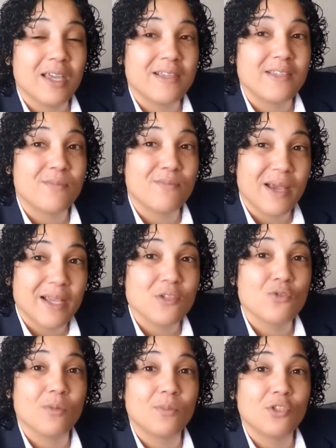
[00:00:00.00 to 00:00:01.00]
as the
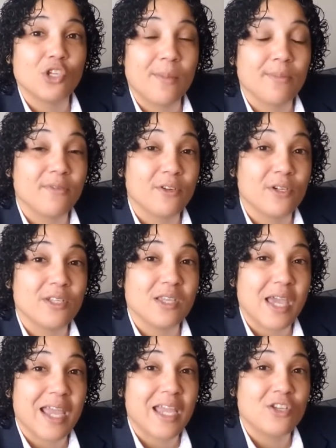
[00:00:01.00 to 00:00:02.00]
best triple jumper for his
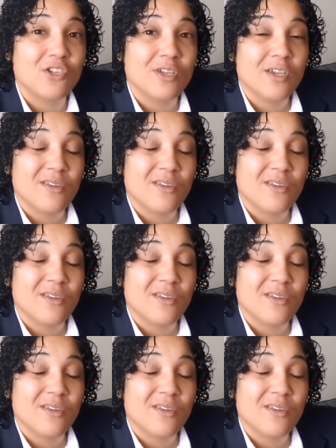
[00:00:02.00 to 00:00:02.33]
age